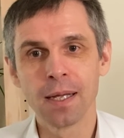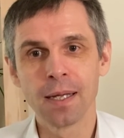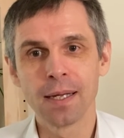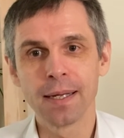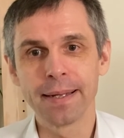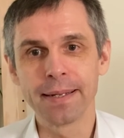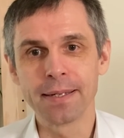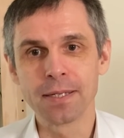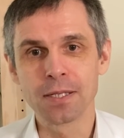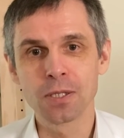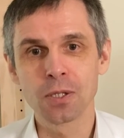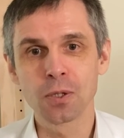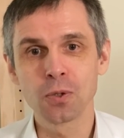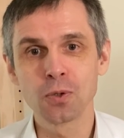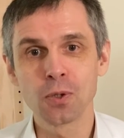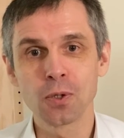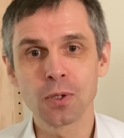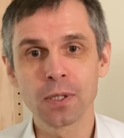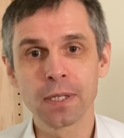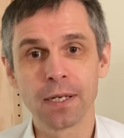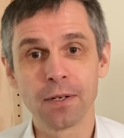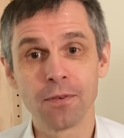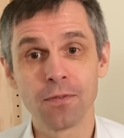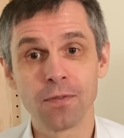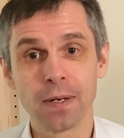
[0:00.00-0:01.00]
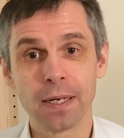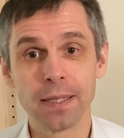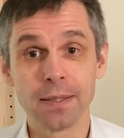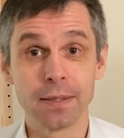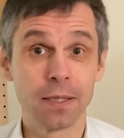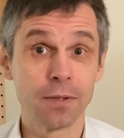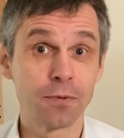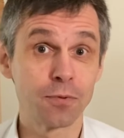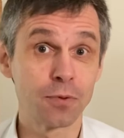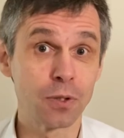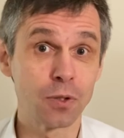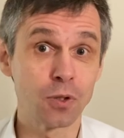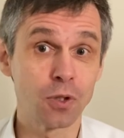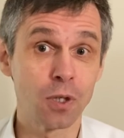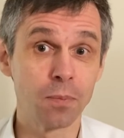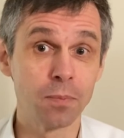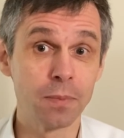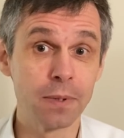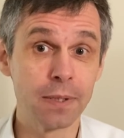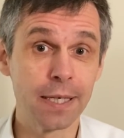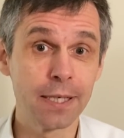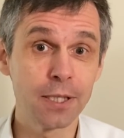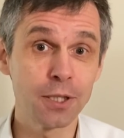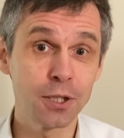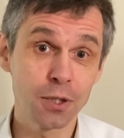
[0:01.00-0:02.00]
and so you can find different
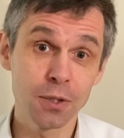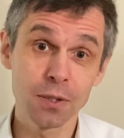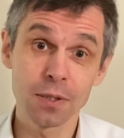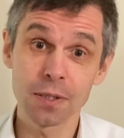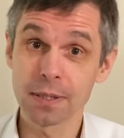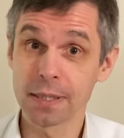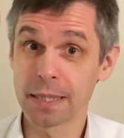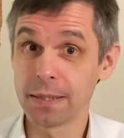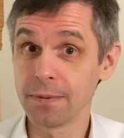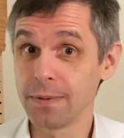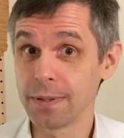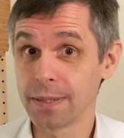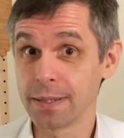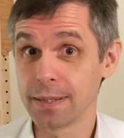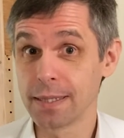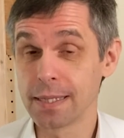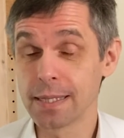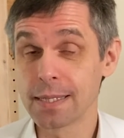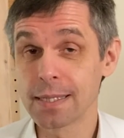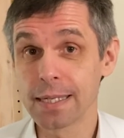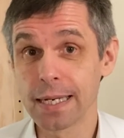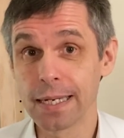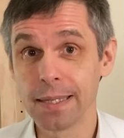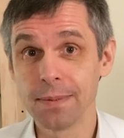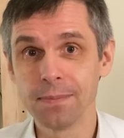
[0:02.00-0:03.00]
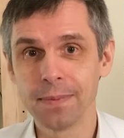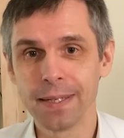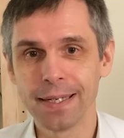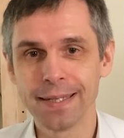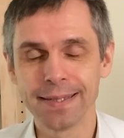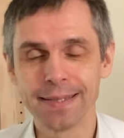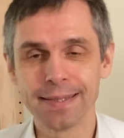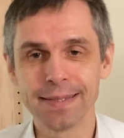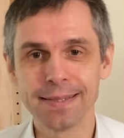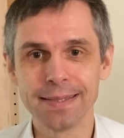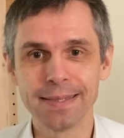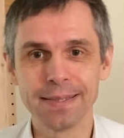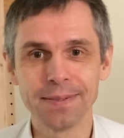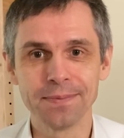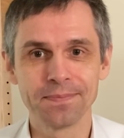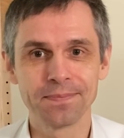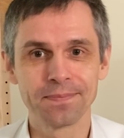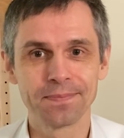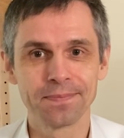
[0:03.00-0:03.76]
combinations giving the same energy.